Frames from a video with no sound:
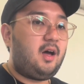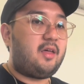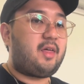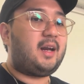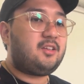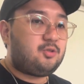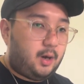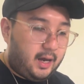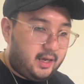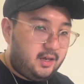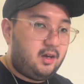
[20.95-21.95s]
That is
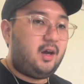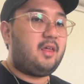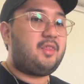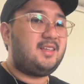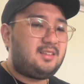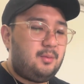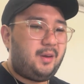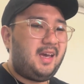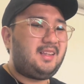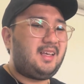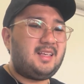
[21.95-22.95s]
why this
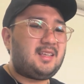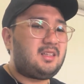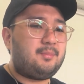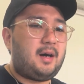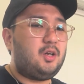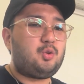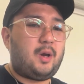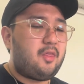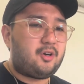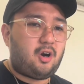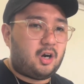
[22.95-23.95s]
debate isn't about
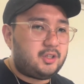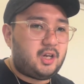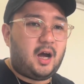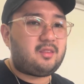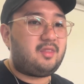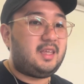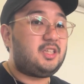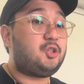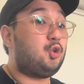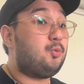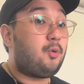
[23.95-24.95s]
whether or not these
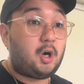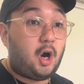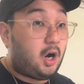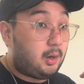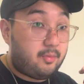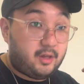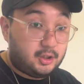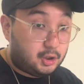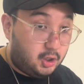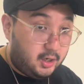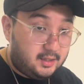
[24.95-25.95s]
do more harm than
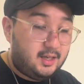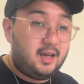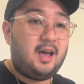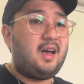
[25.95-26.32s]
good.